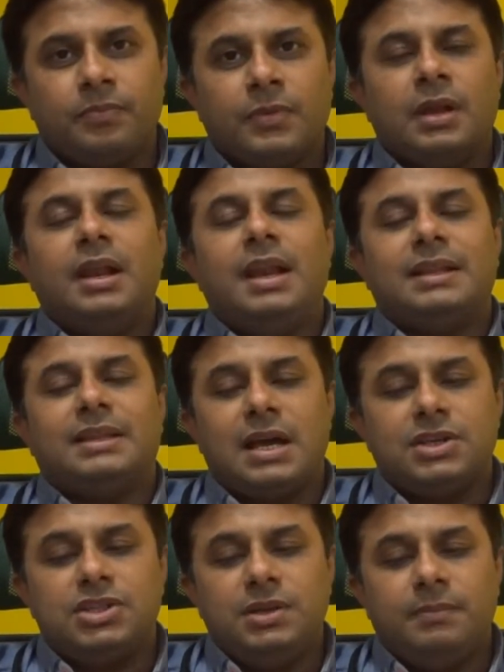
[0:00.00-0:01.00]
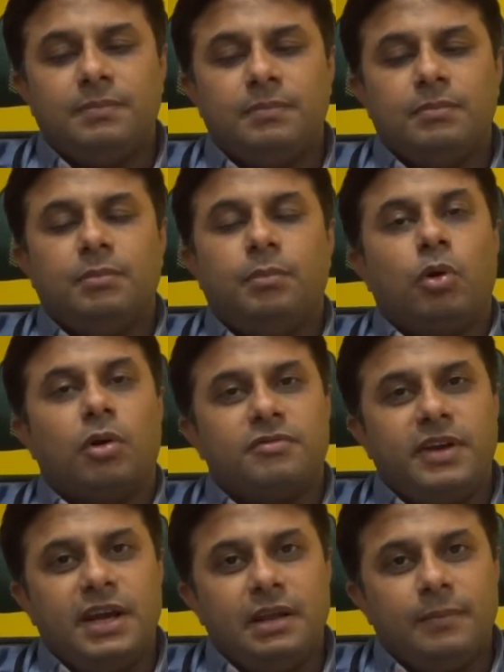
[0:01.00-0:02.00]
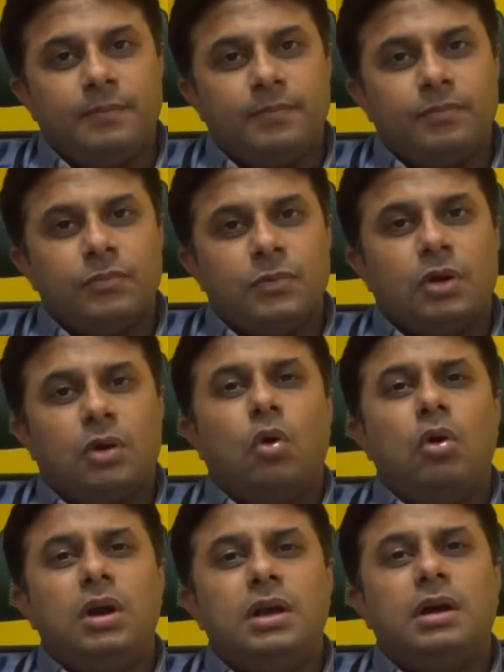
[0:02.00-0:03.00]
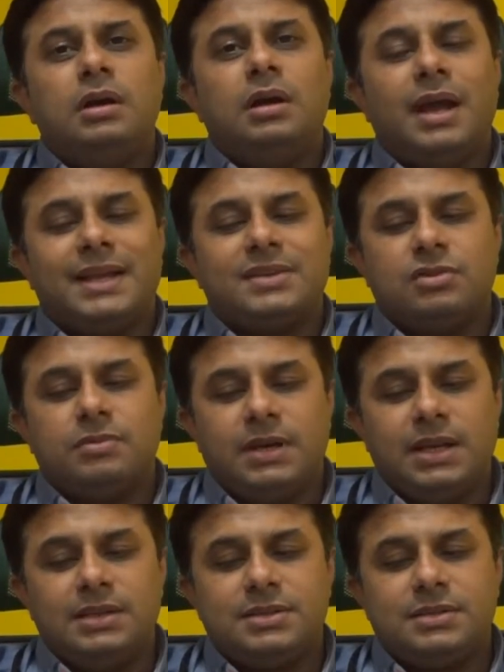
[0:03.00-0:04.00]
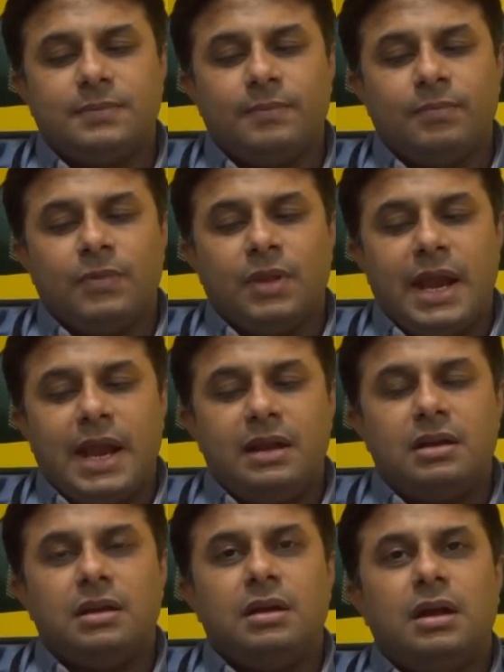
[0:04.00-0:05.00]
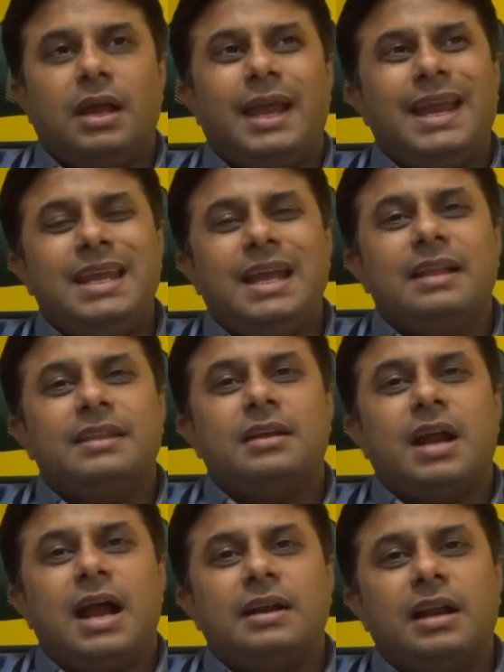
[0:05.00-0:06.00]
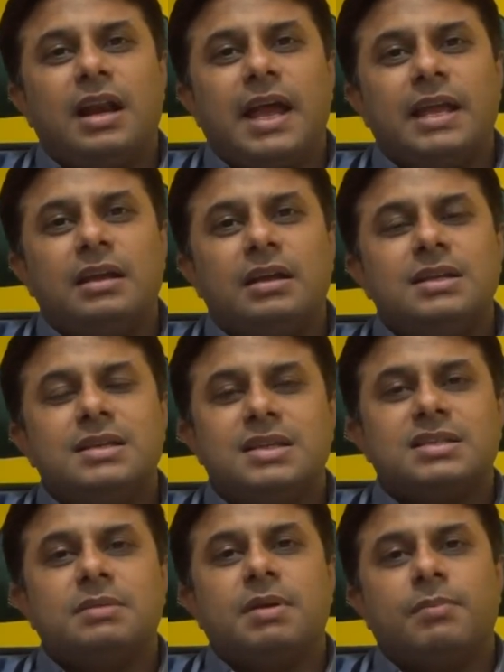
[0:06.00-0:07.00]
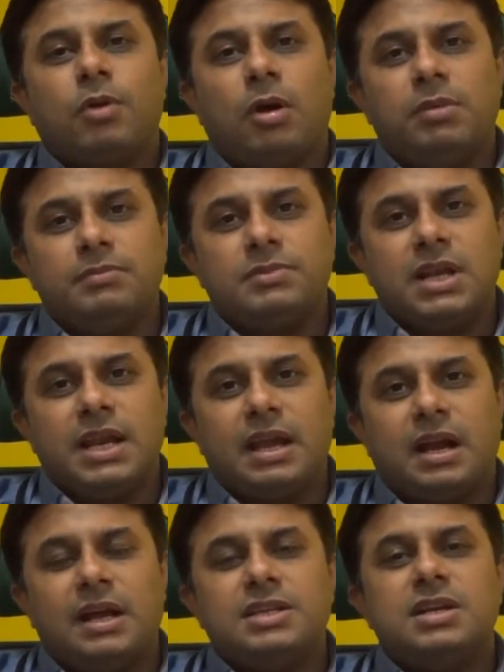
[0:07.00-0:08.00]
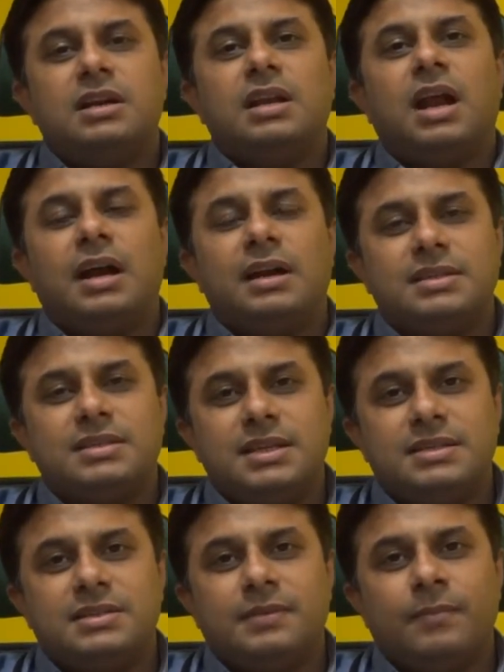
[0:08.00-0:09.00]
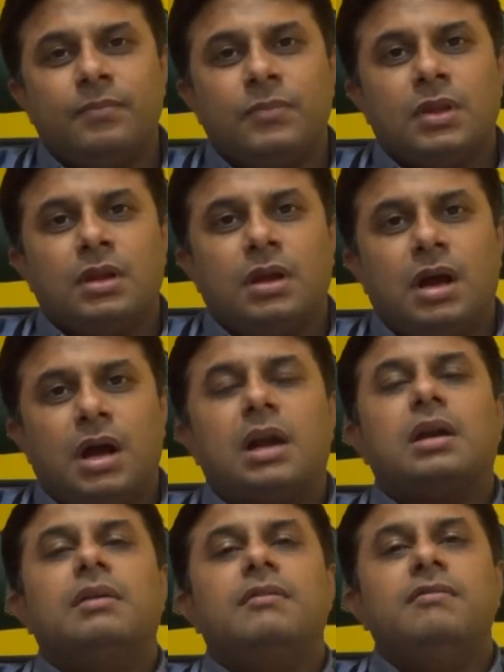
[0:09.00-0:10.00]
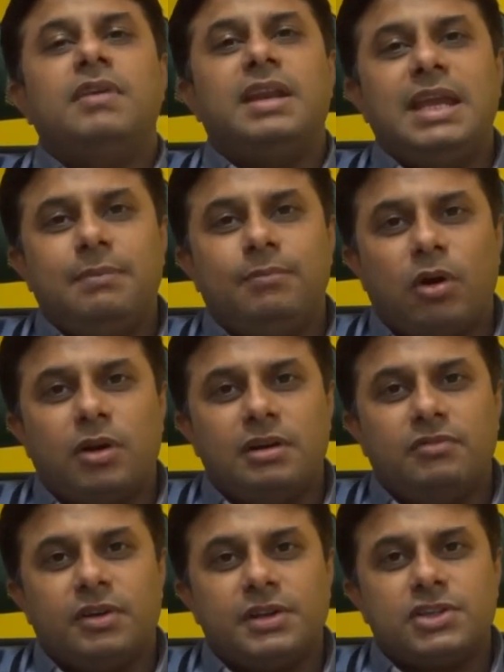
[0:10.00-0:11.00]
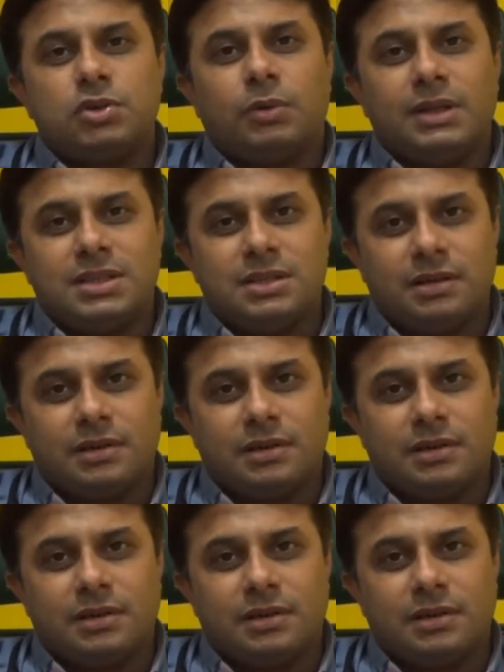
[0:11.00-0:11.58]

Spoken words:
Lethargy, poor feeding, cold extremities, and any other underlying systemic problems like a congenital heart disease are very important for us to consider.